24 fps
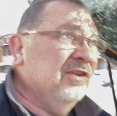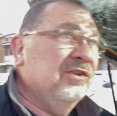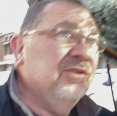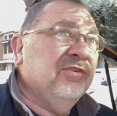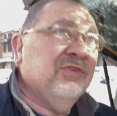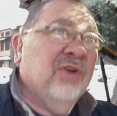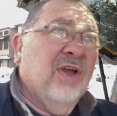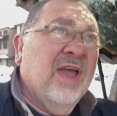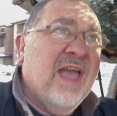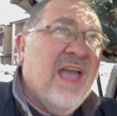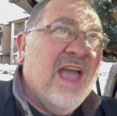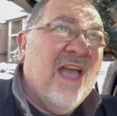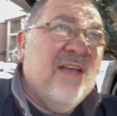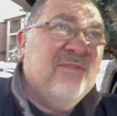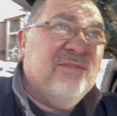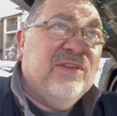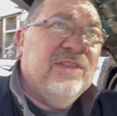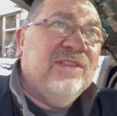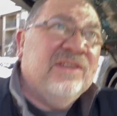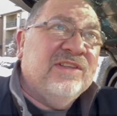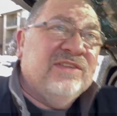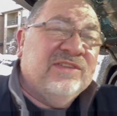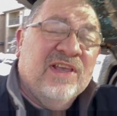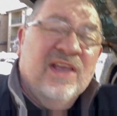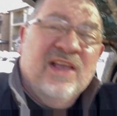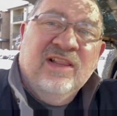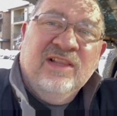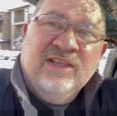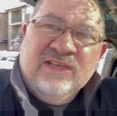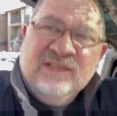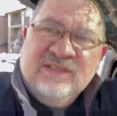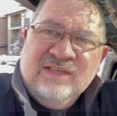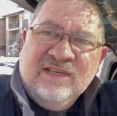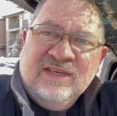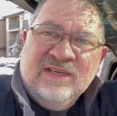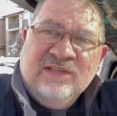So having this
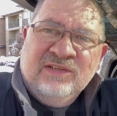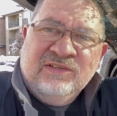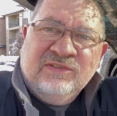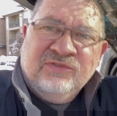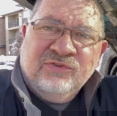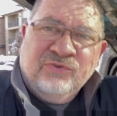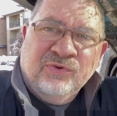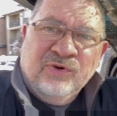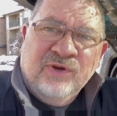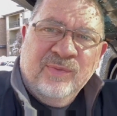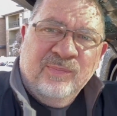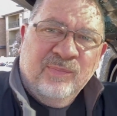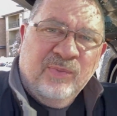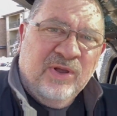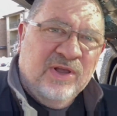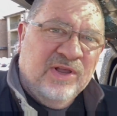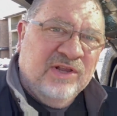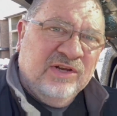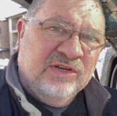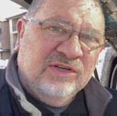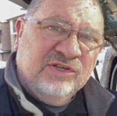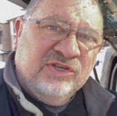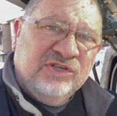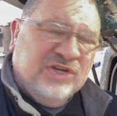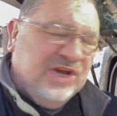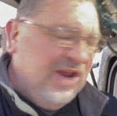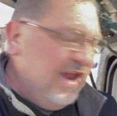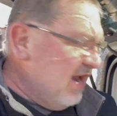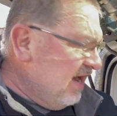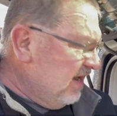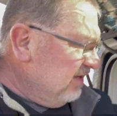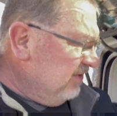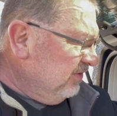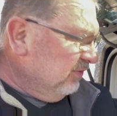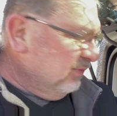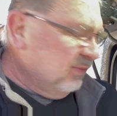LED strip
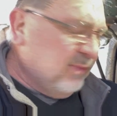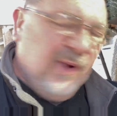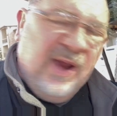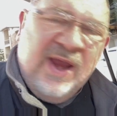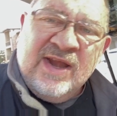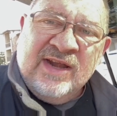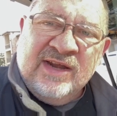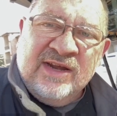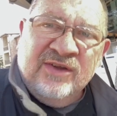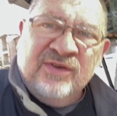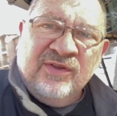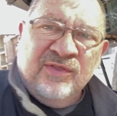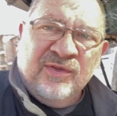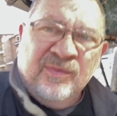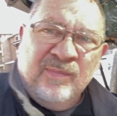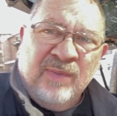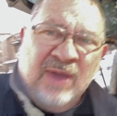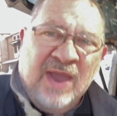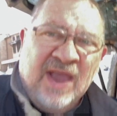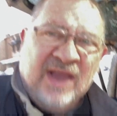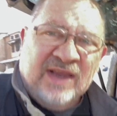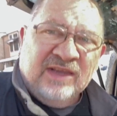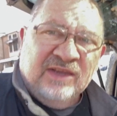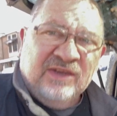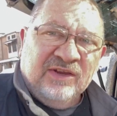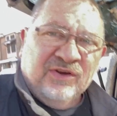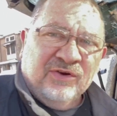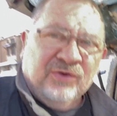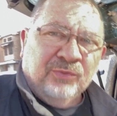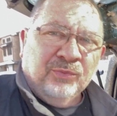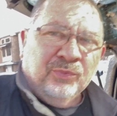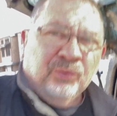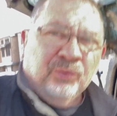shine right into the back here